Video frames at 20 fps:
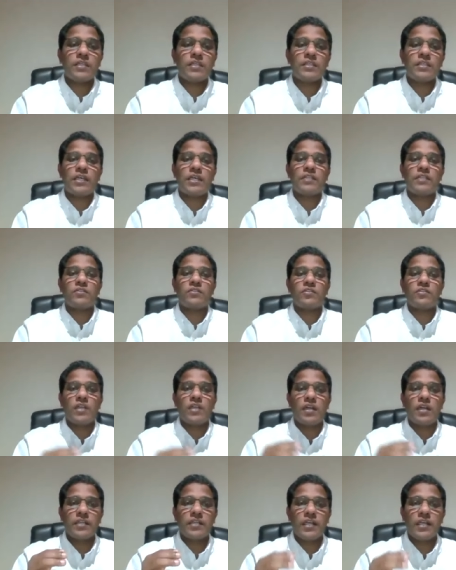Uh, that
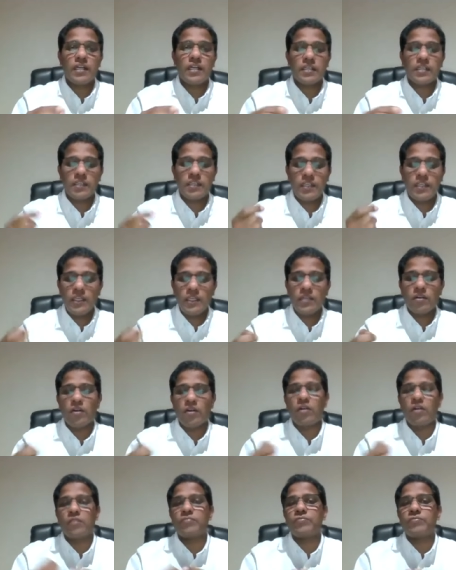star had a key
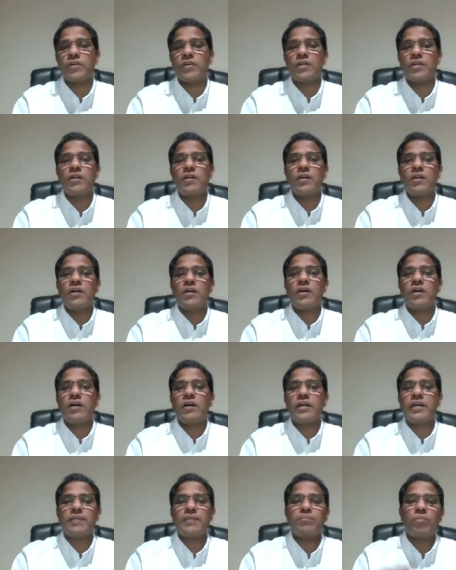of uh, uh,
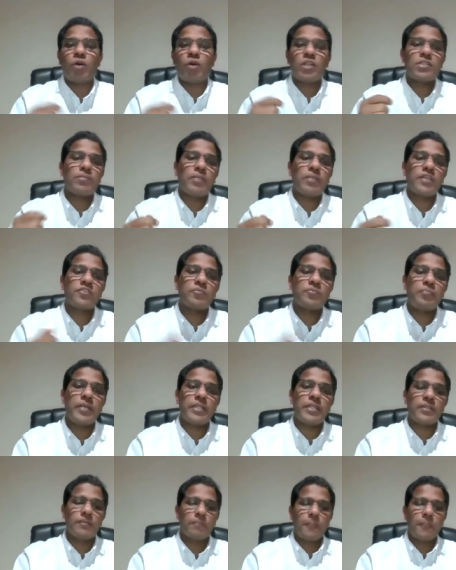a bottomless
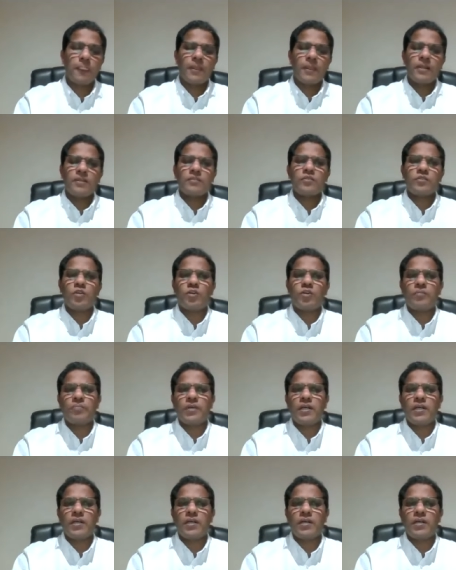pit. So
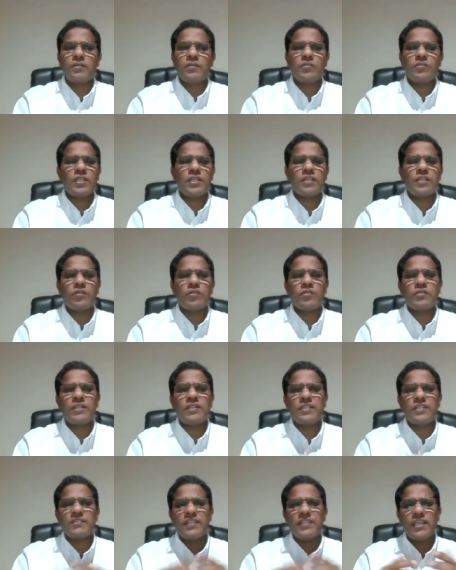you think, you know,
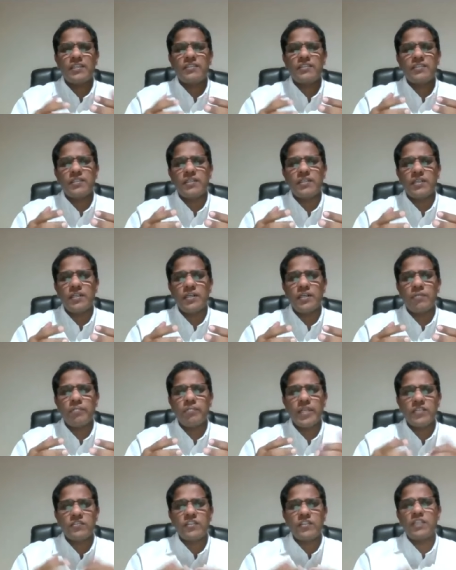does that
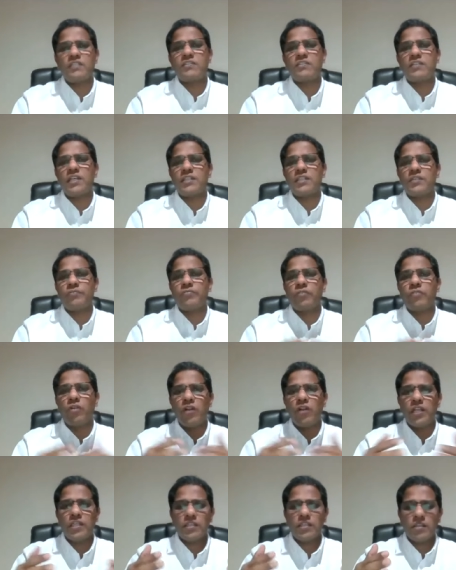make sense that the
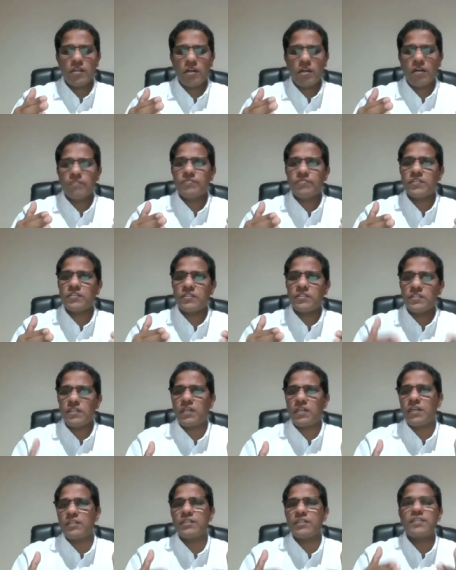falling of the
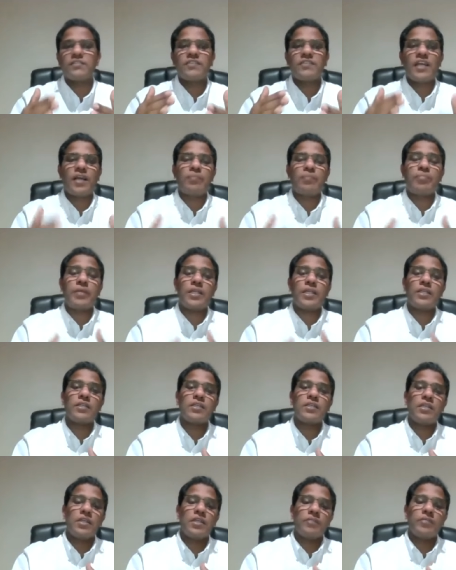star is happening
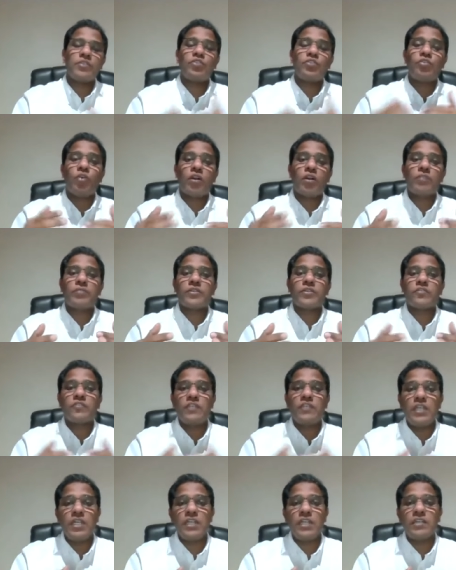when John was
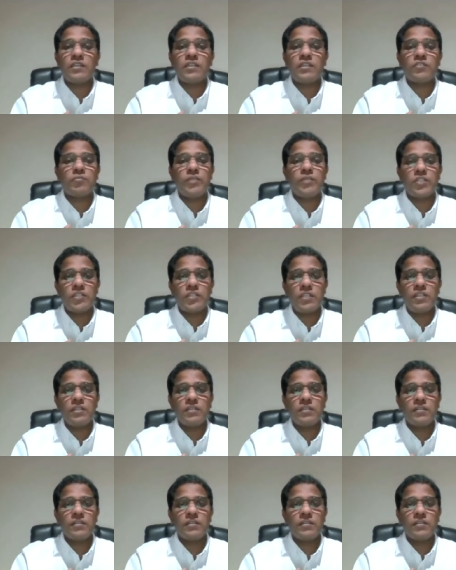seeing this vision?